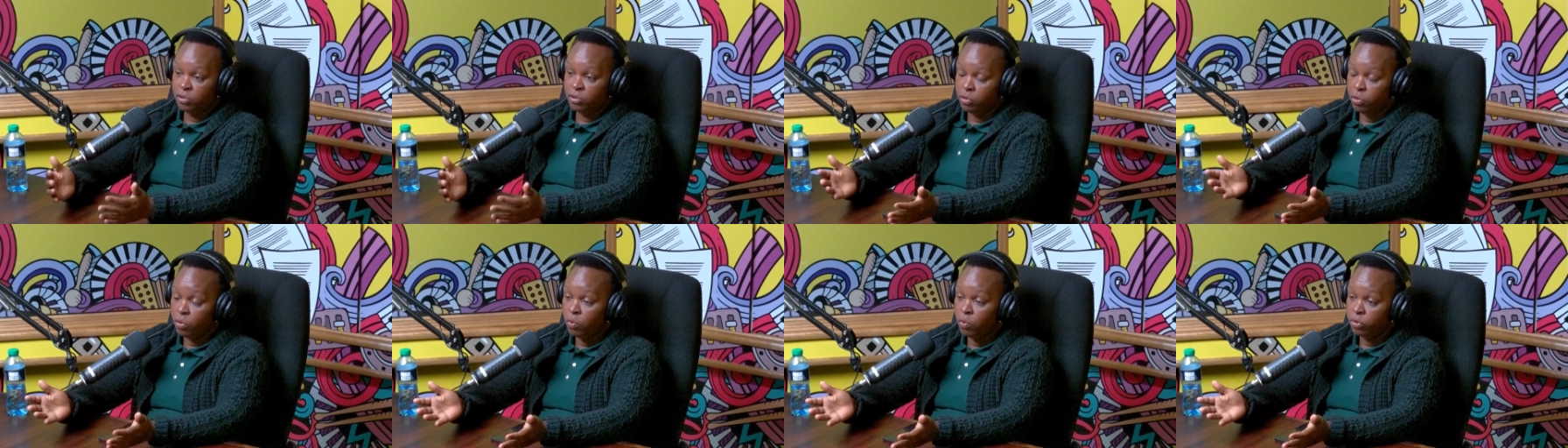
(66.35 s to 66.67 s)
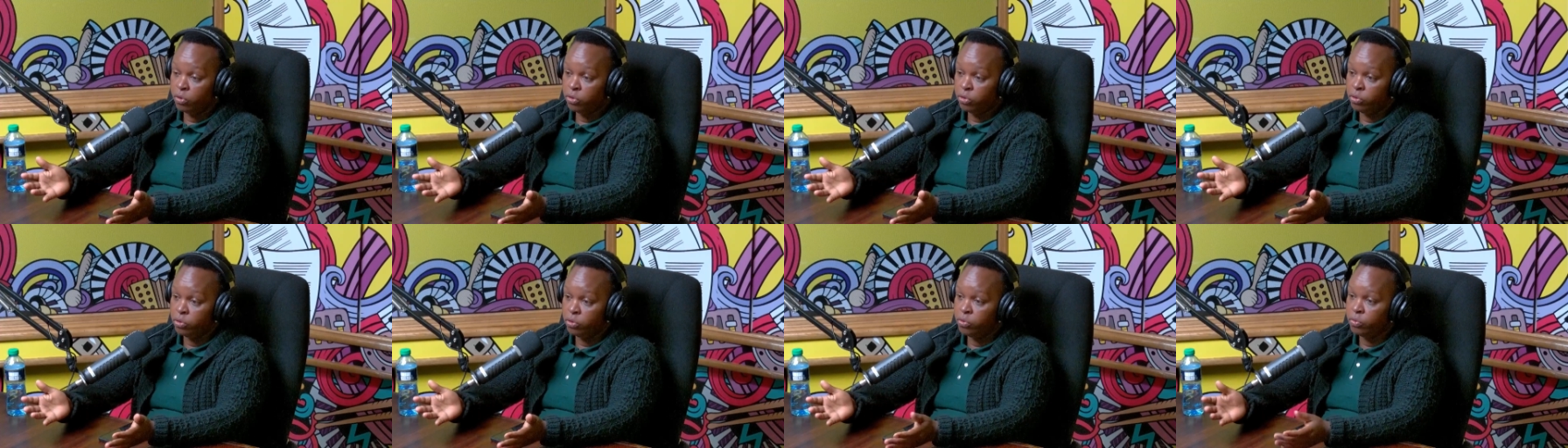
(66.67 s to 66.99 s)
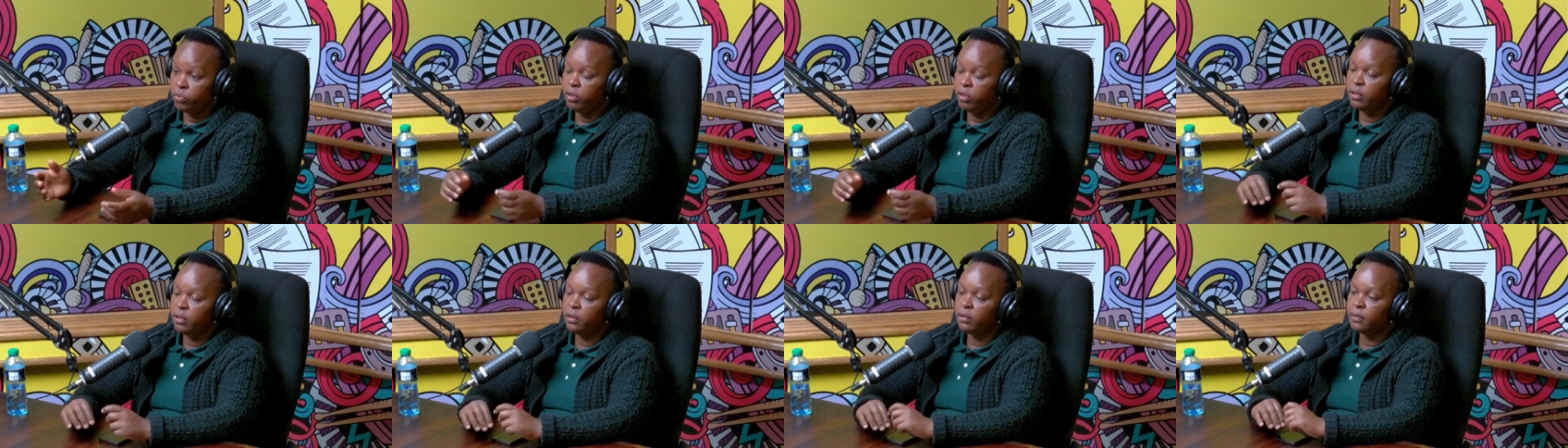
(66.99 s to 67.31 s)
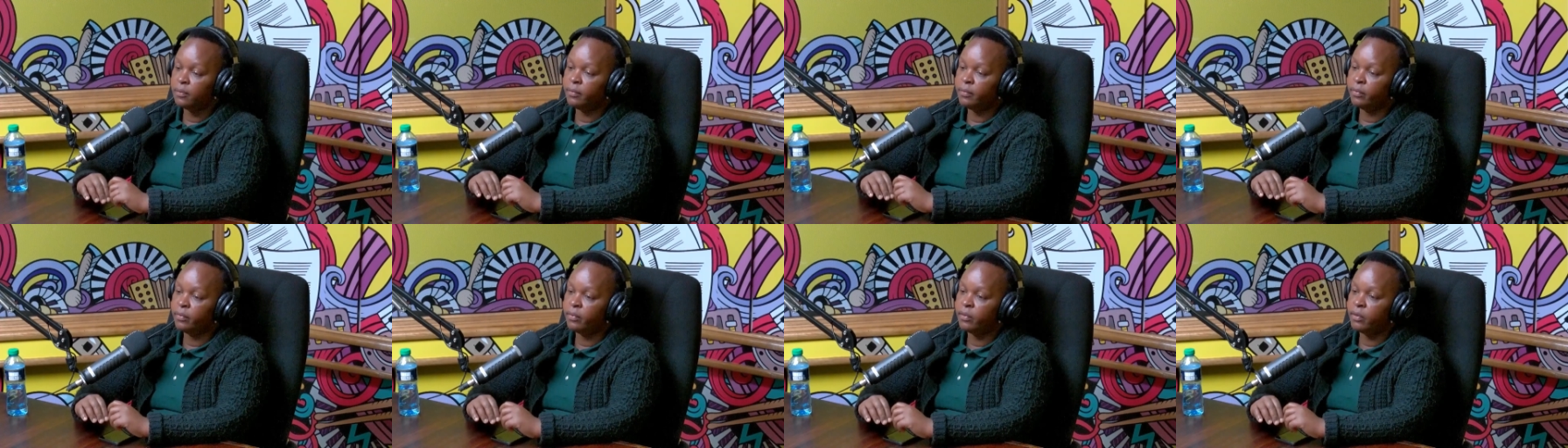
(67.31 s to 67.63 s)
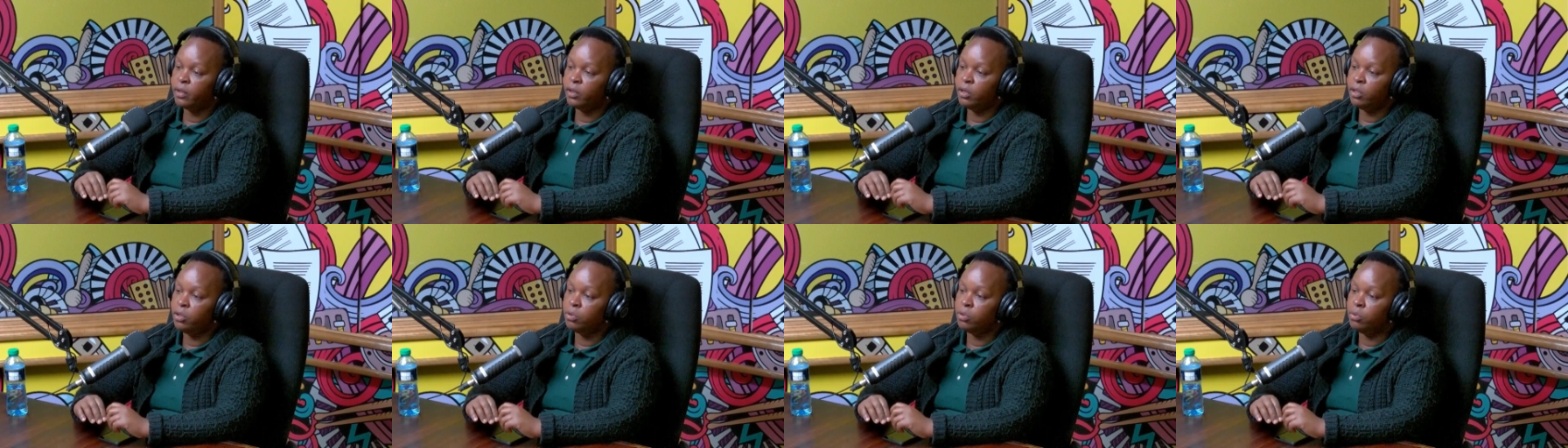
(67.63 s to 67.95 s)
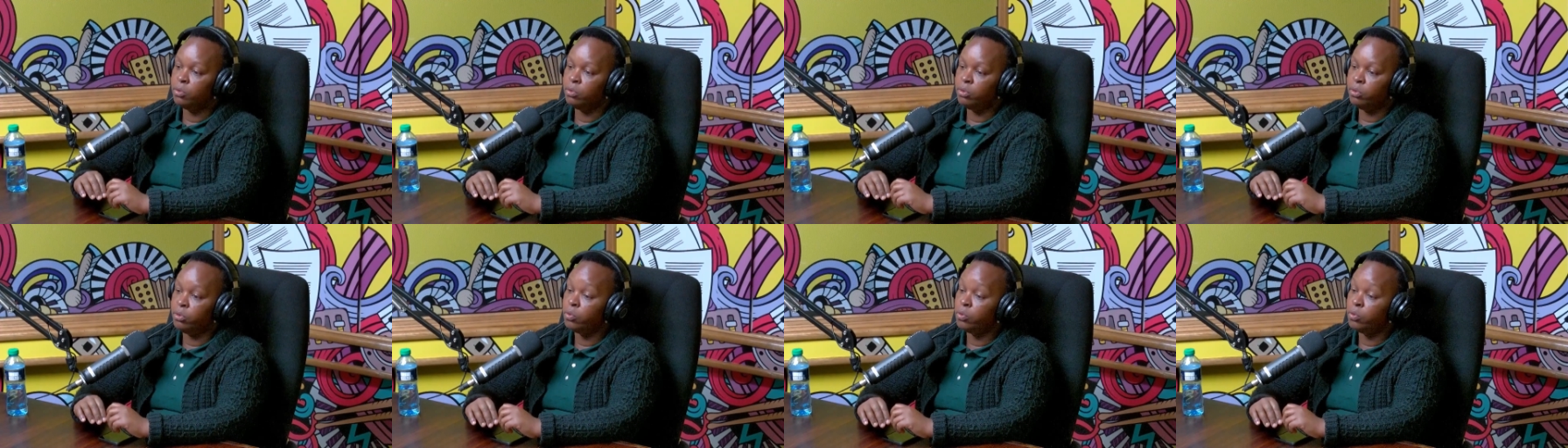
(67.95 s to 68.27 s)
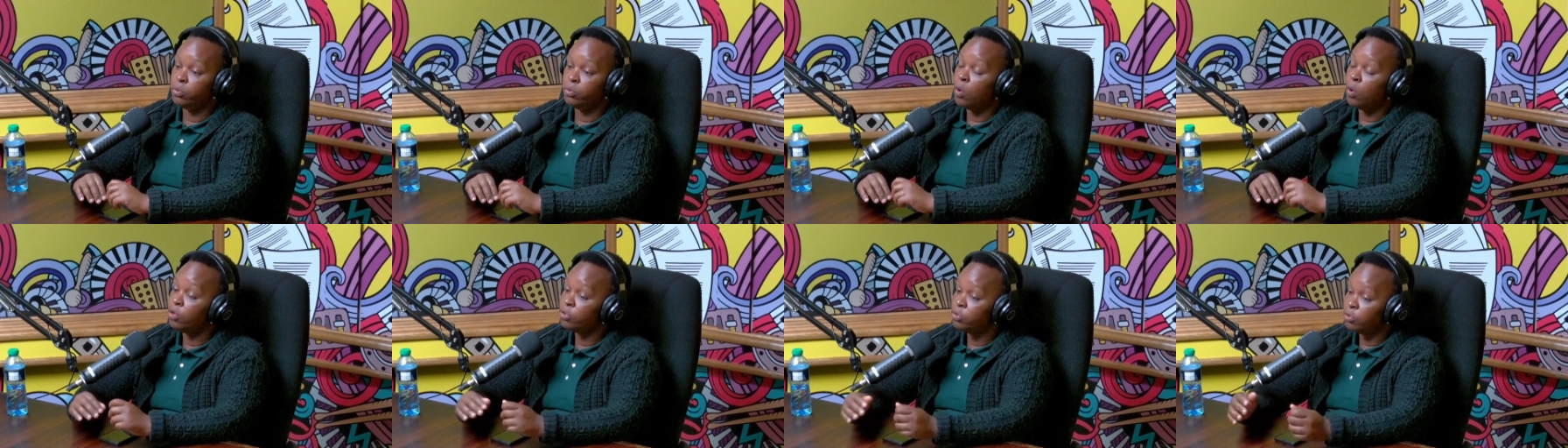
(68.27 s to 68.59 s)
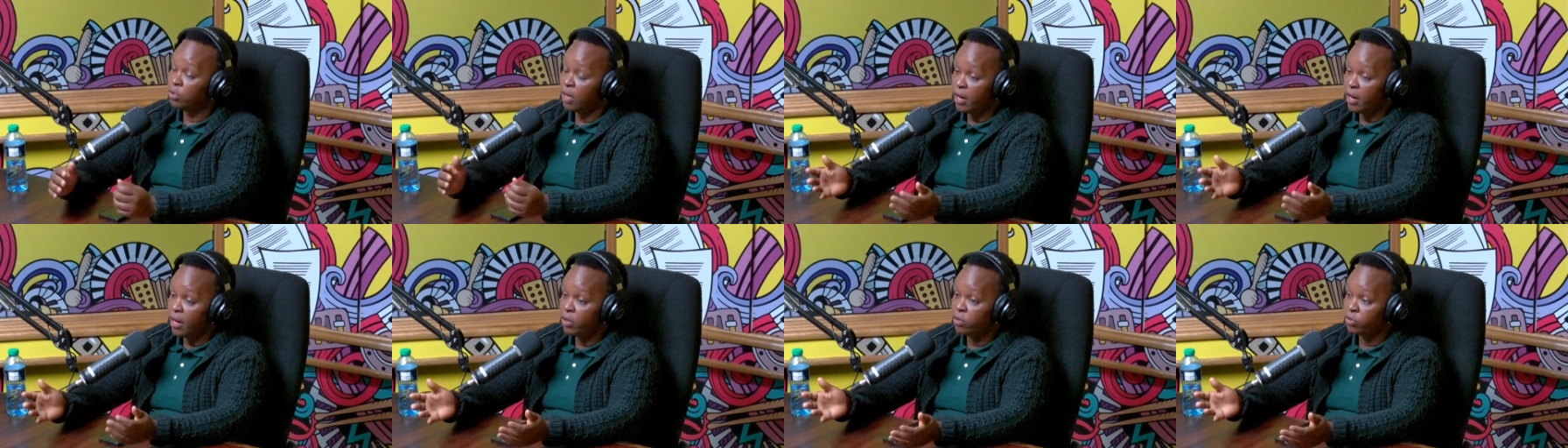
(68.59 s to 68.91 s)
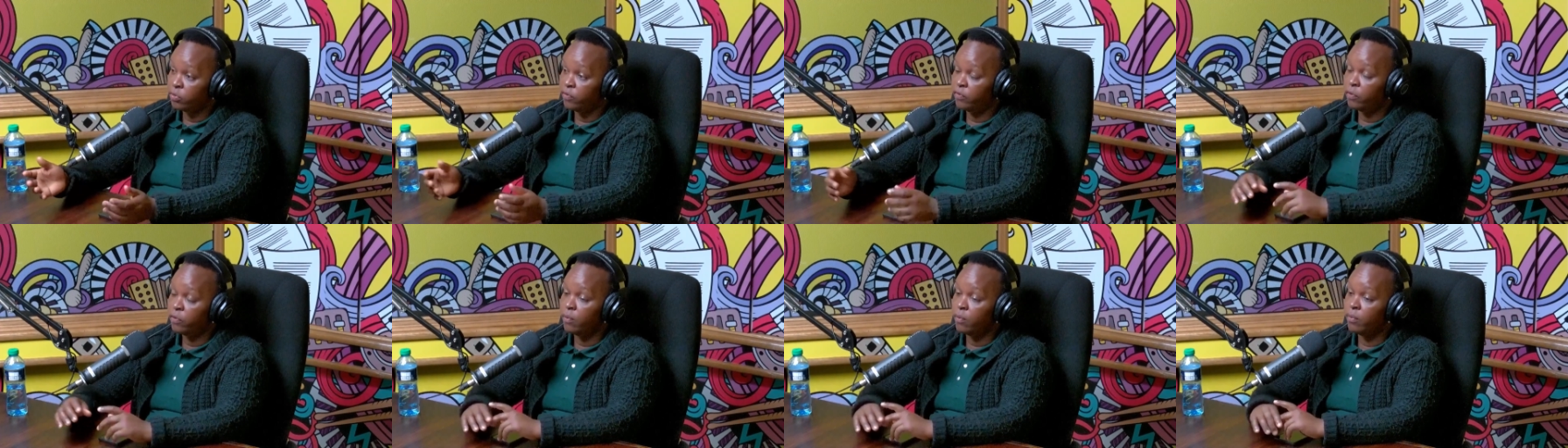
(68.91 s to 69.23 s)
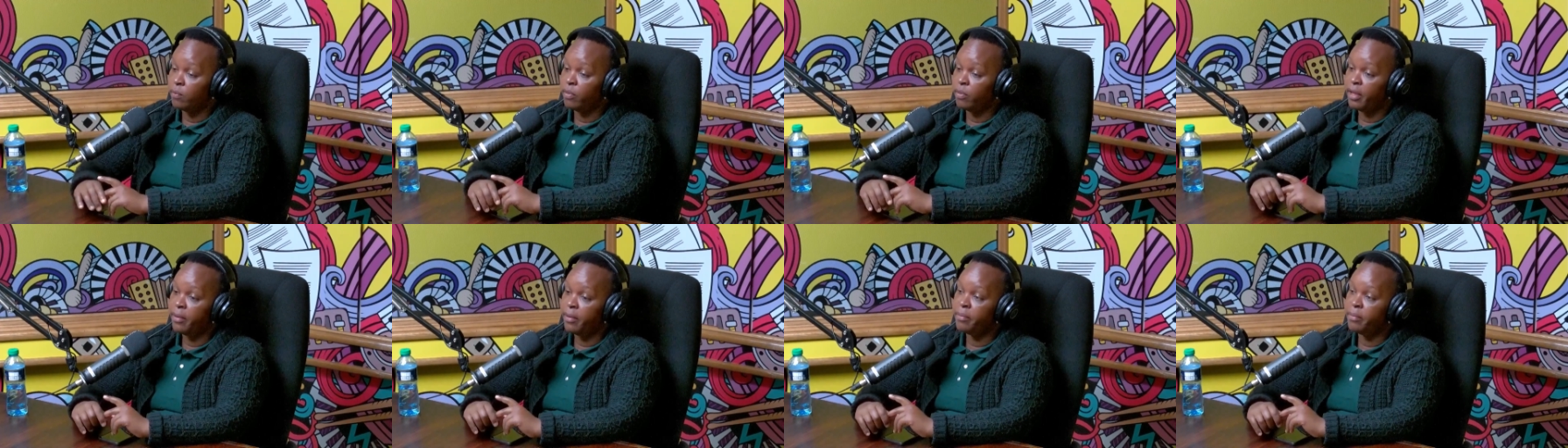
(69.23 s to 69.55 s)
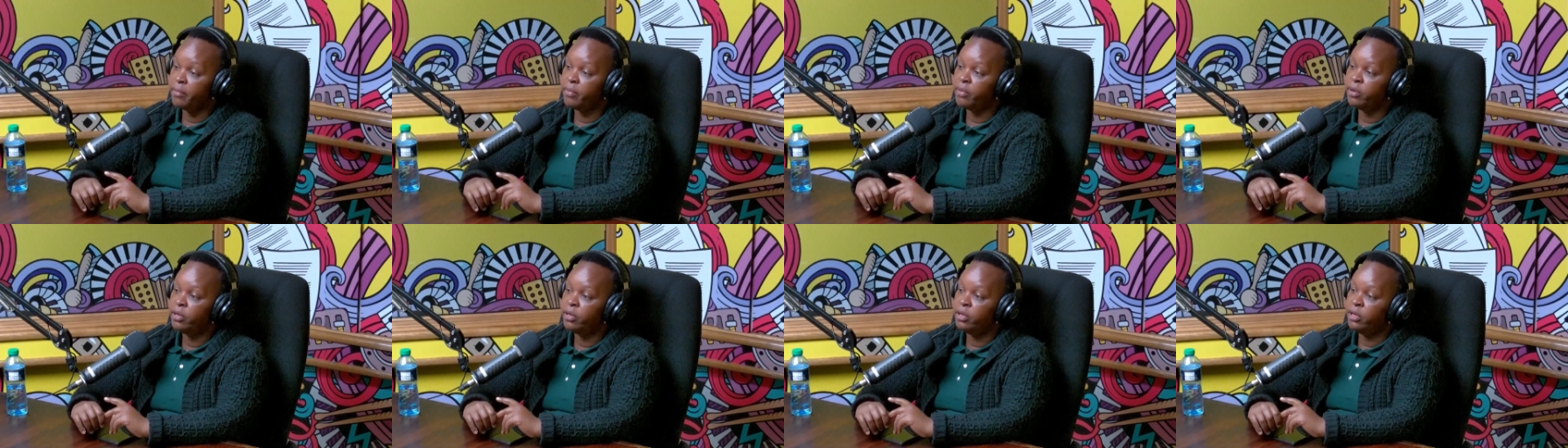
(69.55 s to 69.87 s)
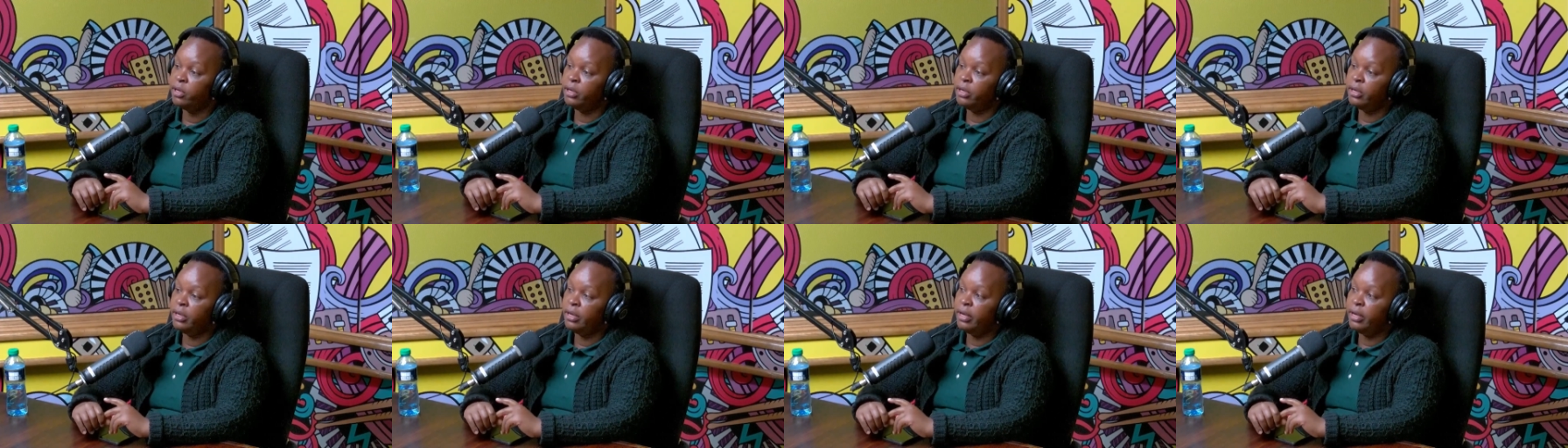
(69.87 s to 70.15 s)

you know what you're doing yes you you want to learn also from them mm-hmm.